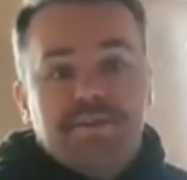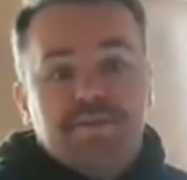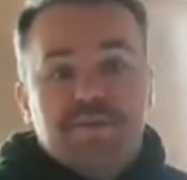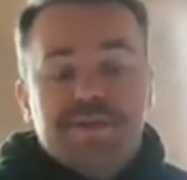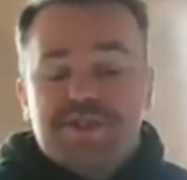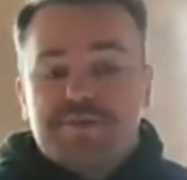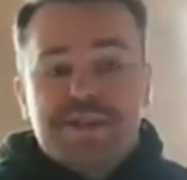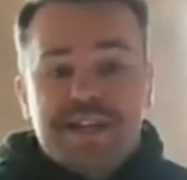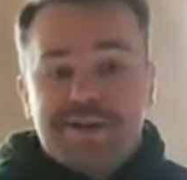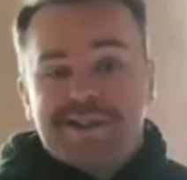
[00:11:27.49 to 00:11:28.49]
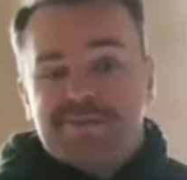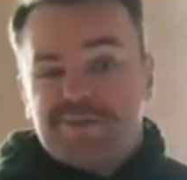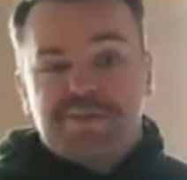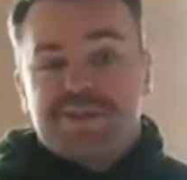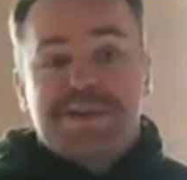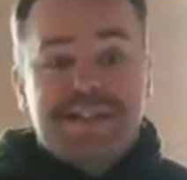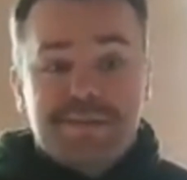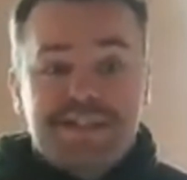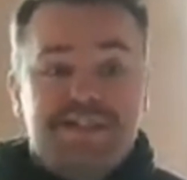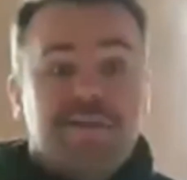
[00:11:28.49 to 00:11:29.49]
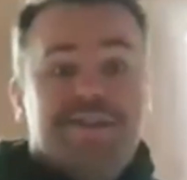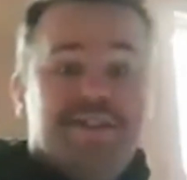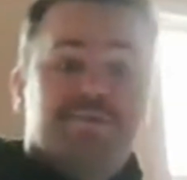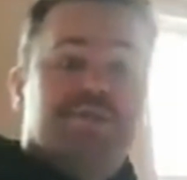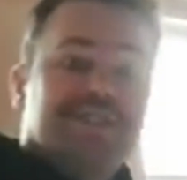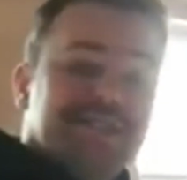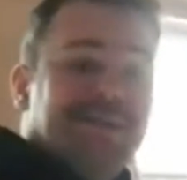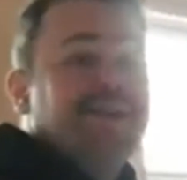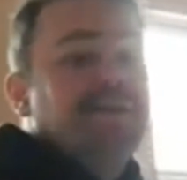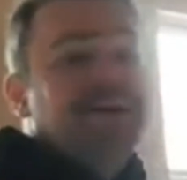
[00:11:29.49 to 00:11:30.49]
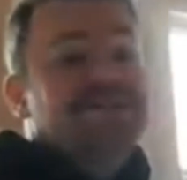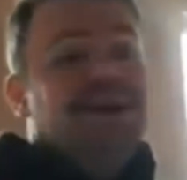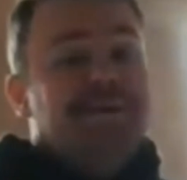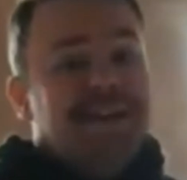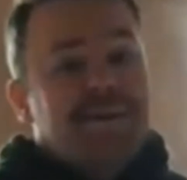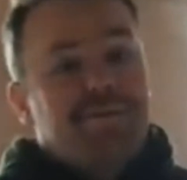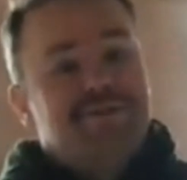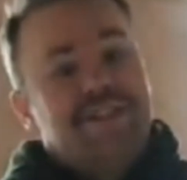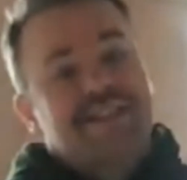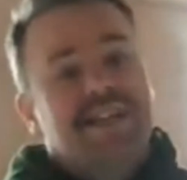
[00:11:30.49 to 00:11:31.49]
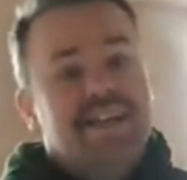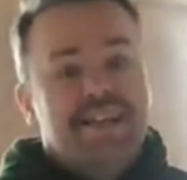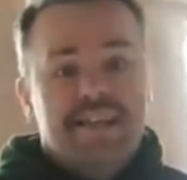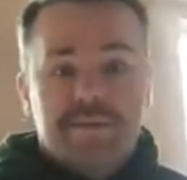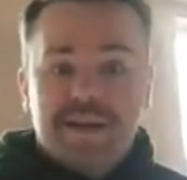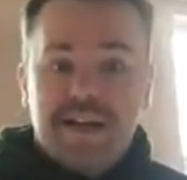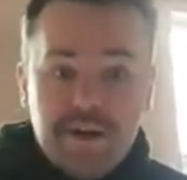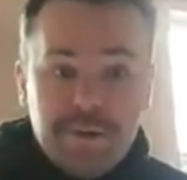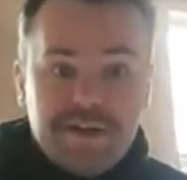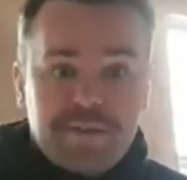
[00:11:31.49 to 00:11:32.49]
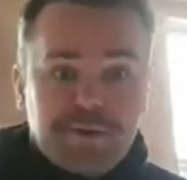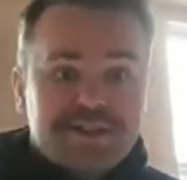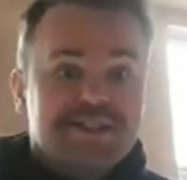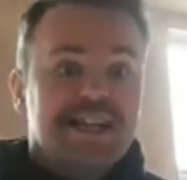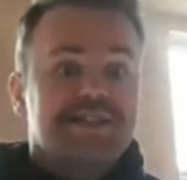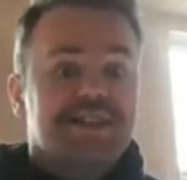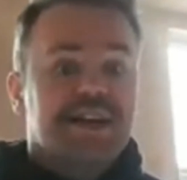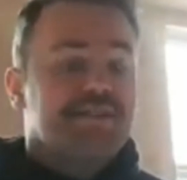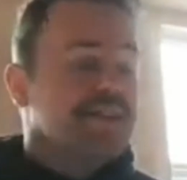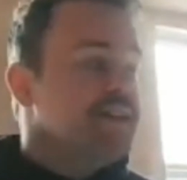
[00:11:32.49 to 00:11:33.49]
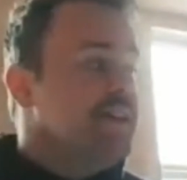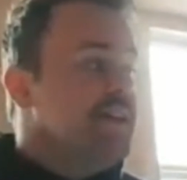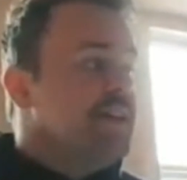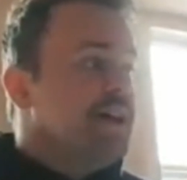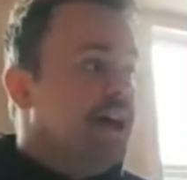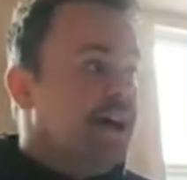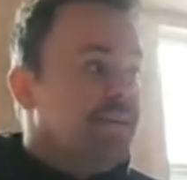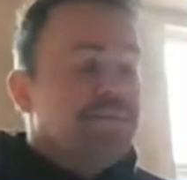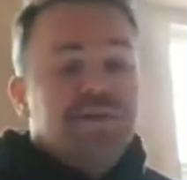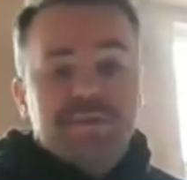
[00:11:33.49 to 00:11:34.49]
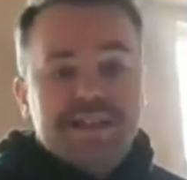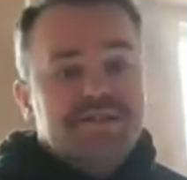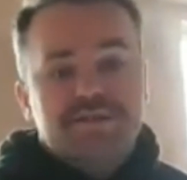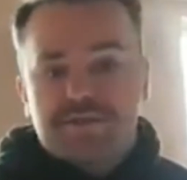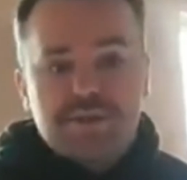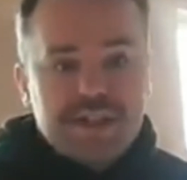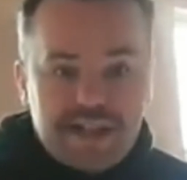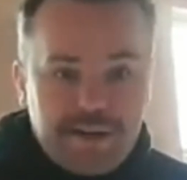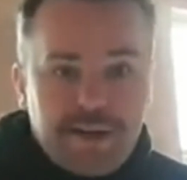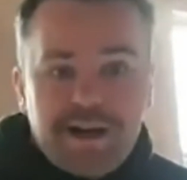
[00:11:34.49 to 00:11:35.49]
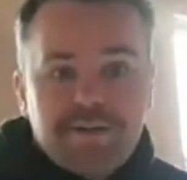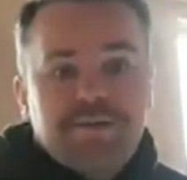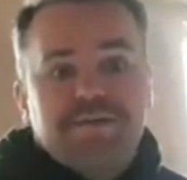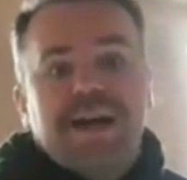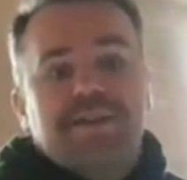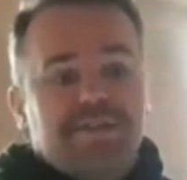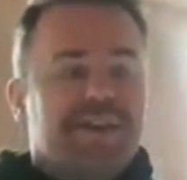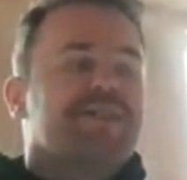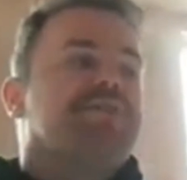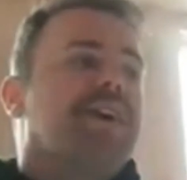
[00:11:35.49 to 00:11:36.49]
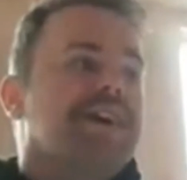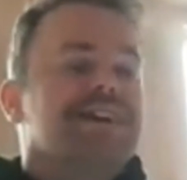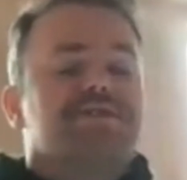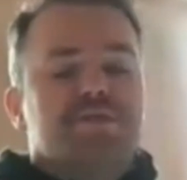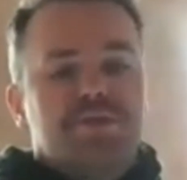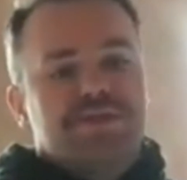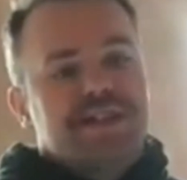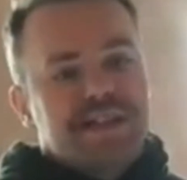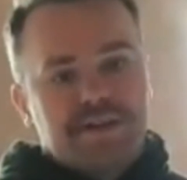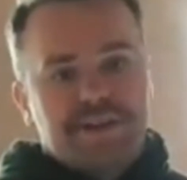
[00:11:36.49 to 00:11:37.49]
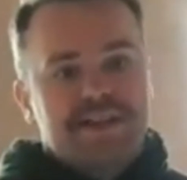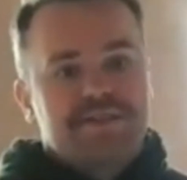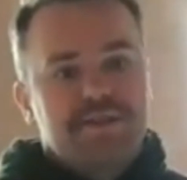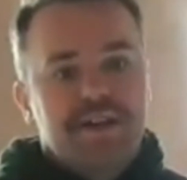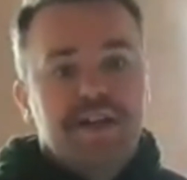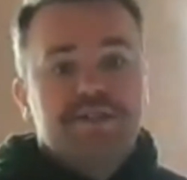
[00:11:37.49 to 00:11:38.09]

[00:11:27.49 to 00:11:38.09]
We'll be spending a bit of time at this project, spending a bit of time at that project. Then there'll be a little bit of a presentation after, of me talking about how to raise finance, sourcing, and all that stuff.